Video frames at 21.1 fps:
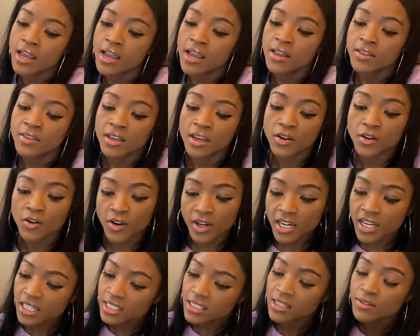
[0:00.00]
the
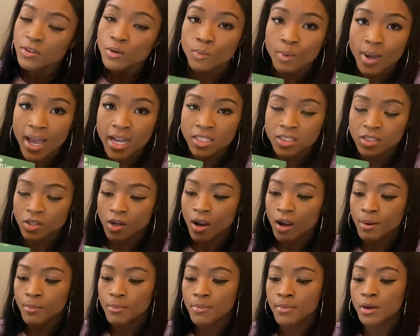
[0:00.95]
ingredients of the wax
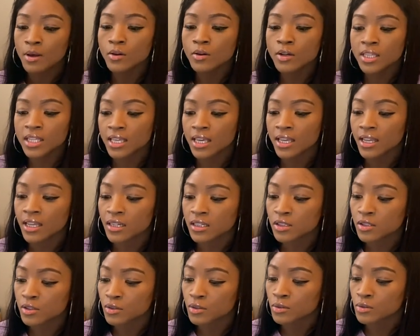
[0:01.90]
tart melt kit
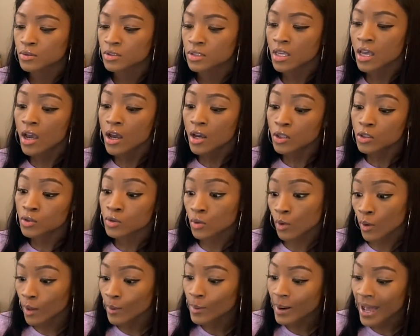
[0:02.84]
includes
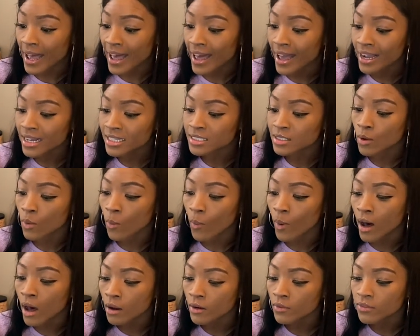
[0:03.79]
soy wax,
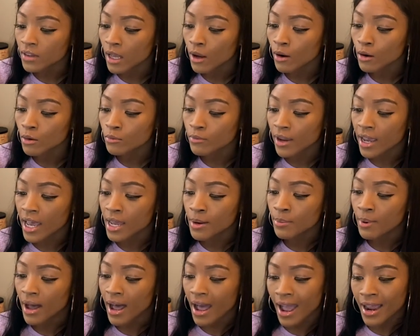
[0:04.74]
wildflower red,
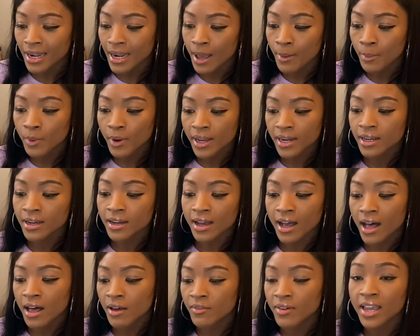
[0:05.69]
pineapple and
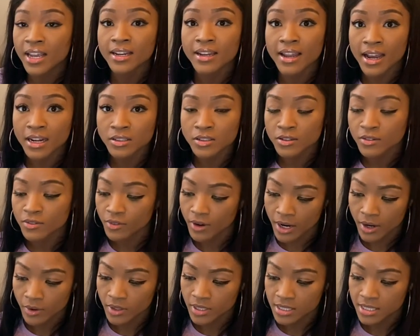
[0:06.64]
agave nectar
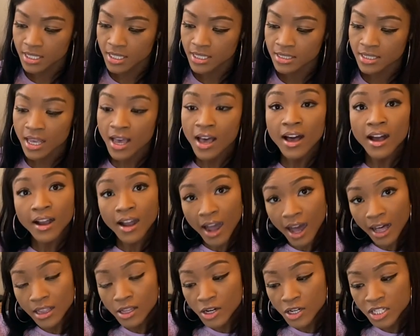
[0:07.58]
fragrances,
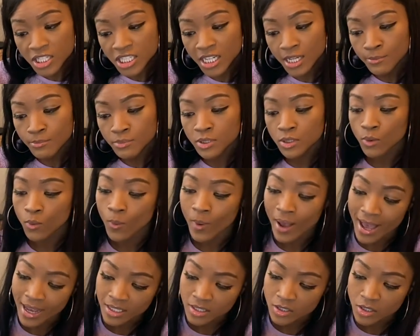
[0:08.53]
color chips,
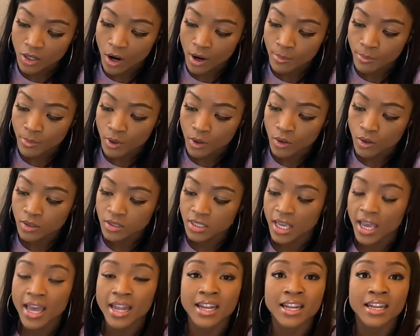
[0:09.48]
wax tart molds,
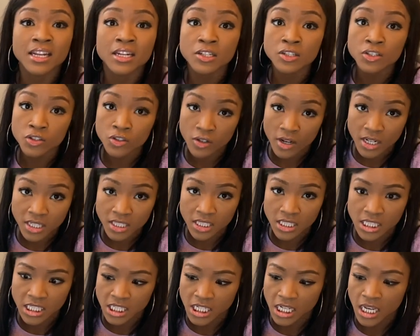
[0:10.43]
and an instruction
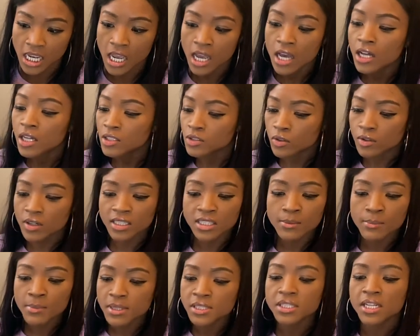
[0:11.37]
sheet. So it
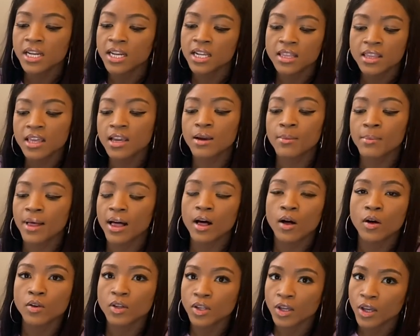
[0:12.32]
doesn't mention anything
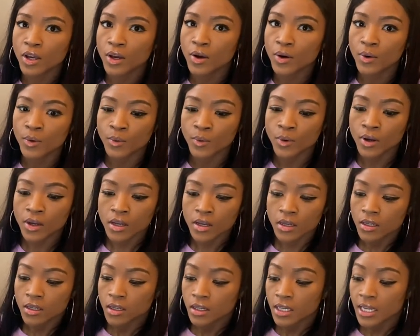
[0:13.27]
about, you know,
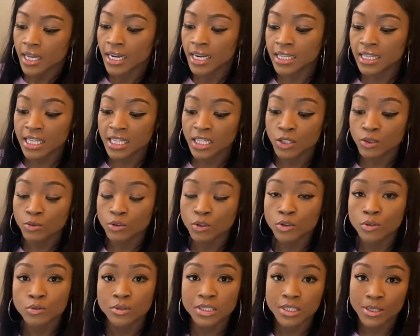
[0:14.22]
anything you
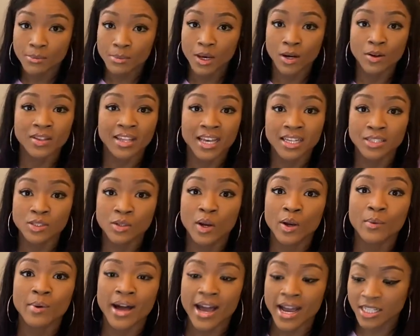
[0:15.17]
use to melt that soy
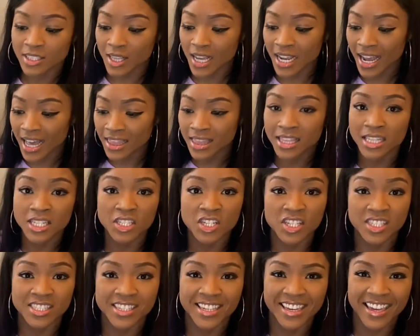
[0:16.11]
wax. I got this
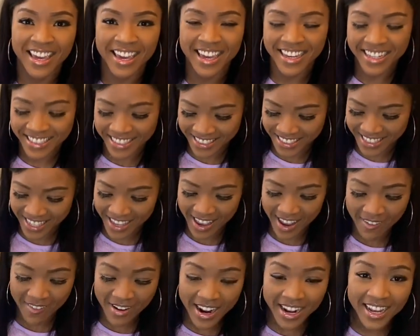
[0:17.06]
just in case.
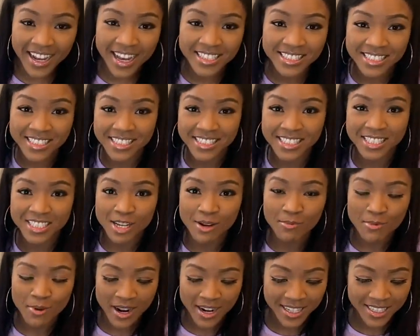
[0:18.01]
All right, guys, let's just jump
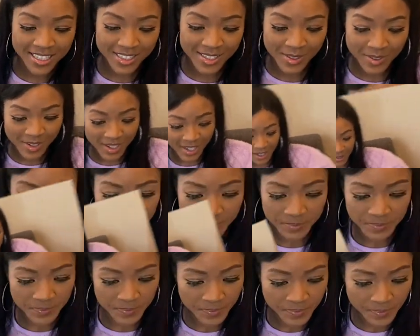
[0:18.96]
right into it.
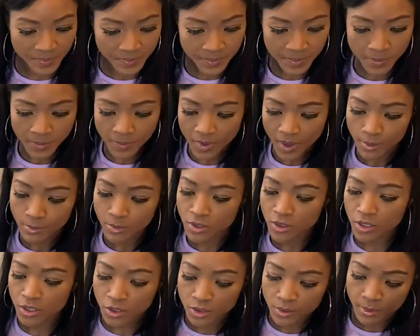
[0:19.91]
I'm just
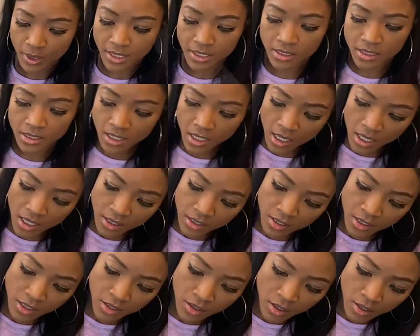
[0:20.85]
gonna use my
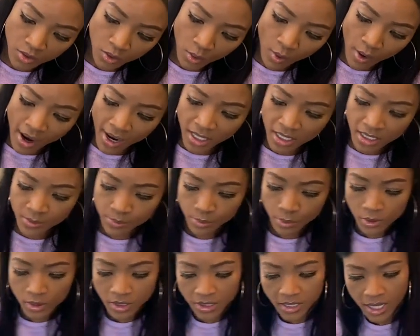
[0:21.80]
scissors, or I can just
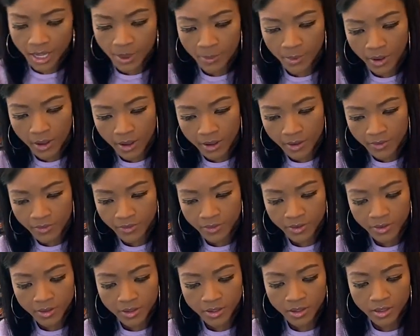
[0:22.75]
pull the tape off.
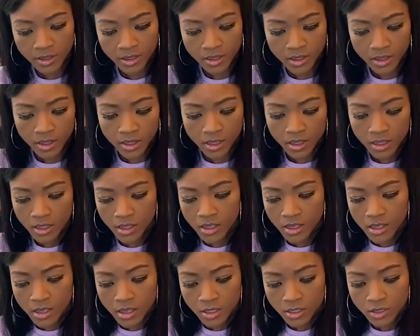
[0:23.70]

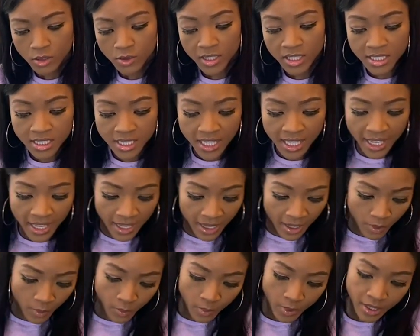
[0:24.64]
So this
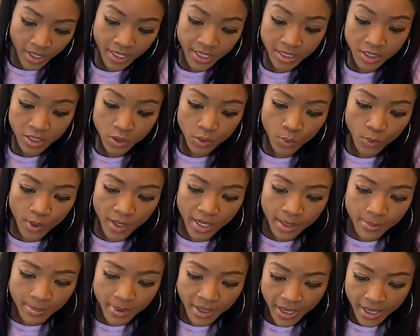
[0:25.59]
kit was
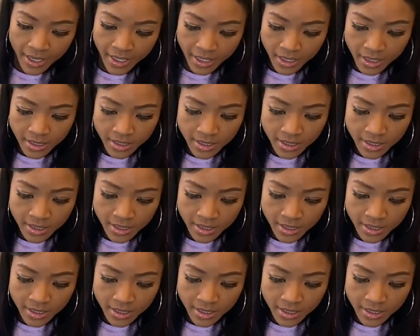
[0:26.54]
$20.